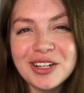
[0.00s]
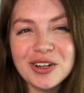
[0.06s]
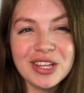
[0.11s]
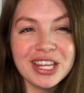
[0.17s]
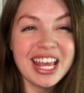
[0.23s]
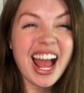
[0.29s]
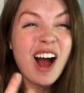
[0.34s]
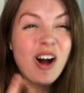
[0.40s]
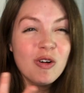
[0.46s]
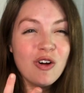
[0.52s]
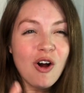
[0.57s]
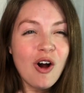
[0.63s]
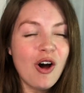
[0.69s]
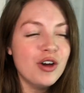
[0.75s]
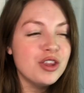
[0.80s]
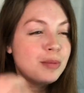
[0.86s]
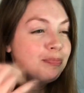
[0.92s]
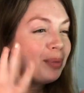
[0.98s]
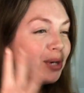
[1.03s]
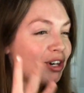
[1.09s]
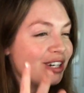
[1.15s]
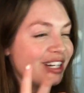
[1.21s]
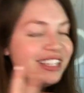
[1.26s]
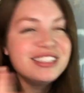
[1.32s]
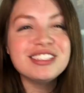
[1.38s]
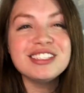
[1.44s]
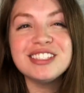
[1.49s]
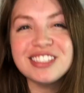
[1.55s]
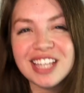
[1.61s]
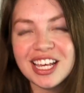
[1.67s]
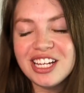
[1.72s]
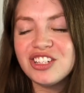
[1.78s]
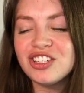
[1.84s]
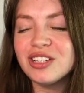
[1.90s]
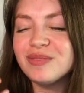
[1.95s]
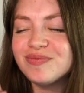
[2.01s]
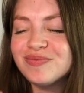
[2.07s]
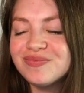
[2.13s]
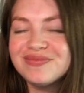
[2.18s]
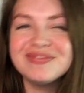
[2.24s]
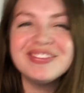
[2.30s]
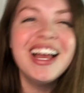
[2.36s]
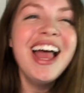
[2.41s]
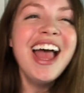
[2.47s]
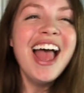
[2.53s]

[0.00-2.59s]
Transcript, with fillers: you know, the alcohol, the burning sensation, mm.